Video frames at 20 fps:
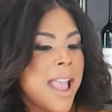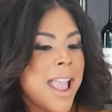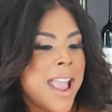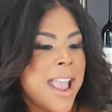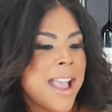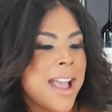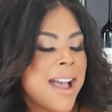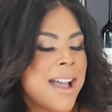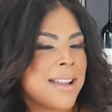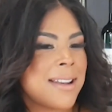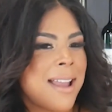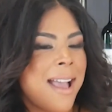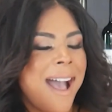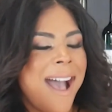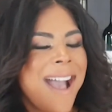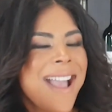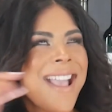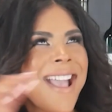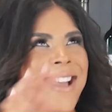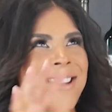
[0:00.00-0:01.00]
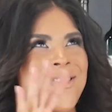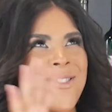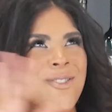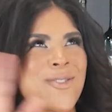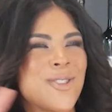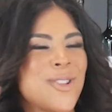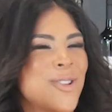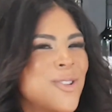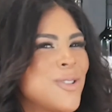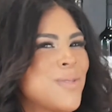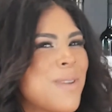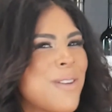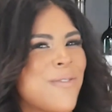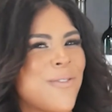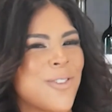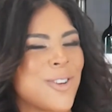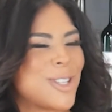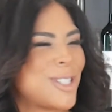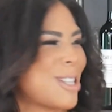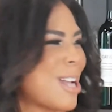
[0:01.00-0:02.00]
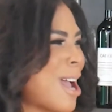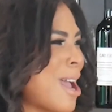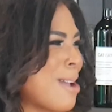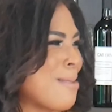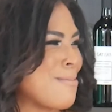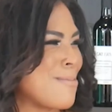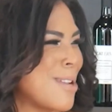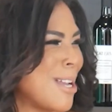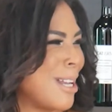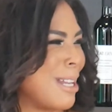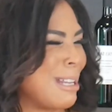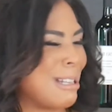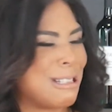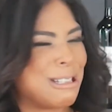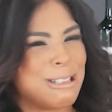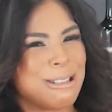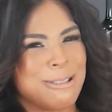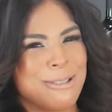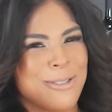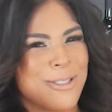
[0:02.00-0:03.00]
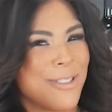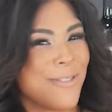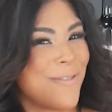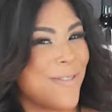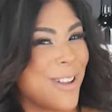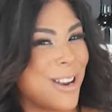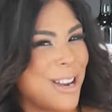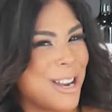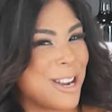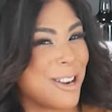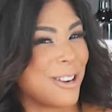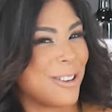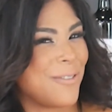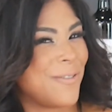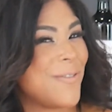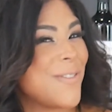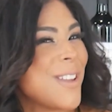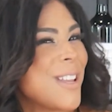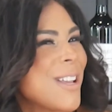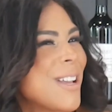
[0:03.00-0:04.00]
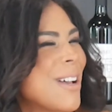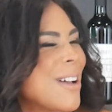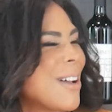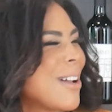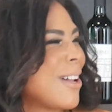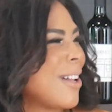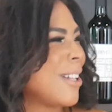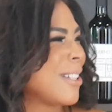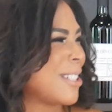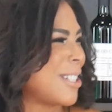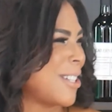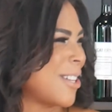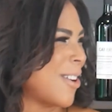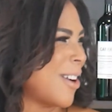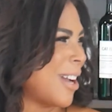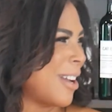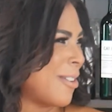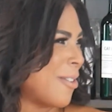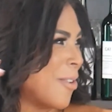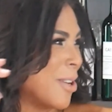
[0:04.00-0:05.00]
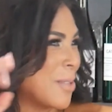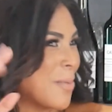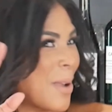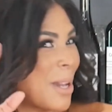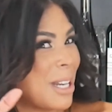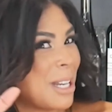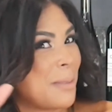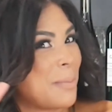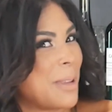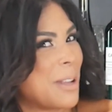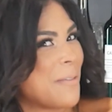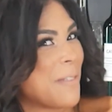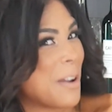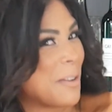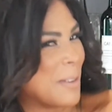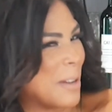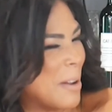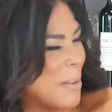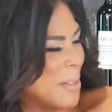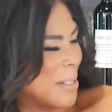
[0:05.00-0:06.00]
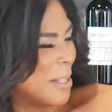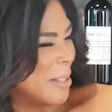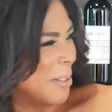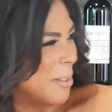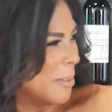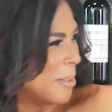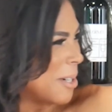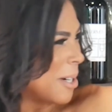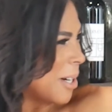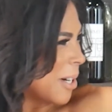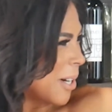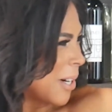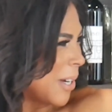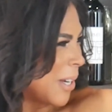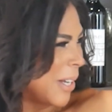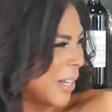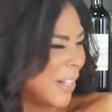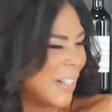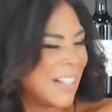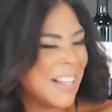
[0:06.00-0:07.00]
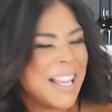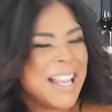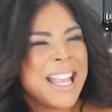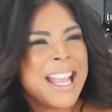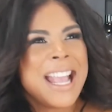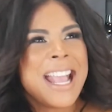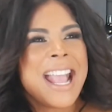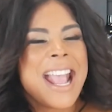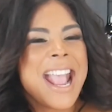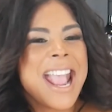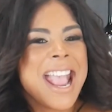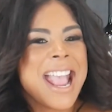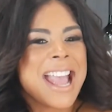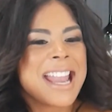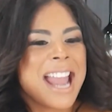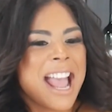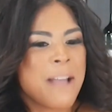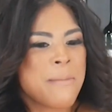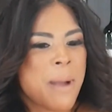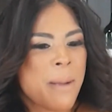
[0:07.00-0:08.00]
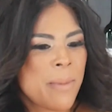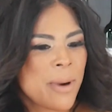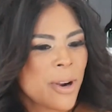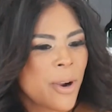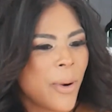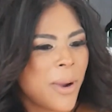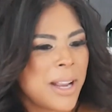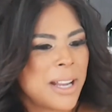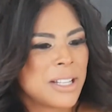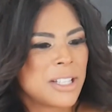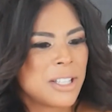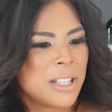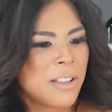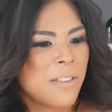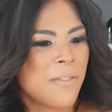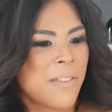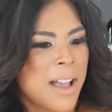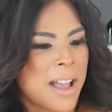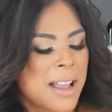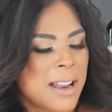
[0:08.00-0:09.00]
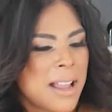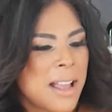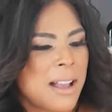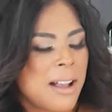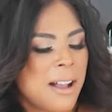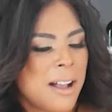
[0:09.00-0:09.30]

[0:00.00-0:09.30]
And I had no clue. It was my first time getting into the veterinary field. I always wanted to be a vet when I was a little girl. And I remember going into the vet.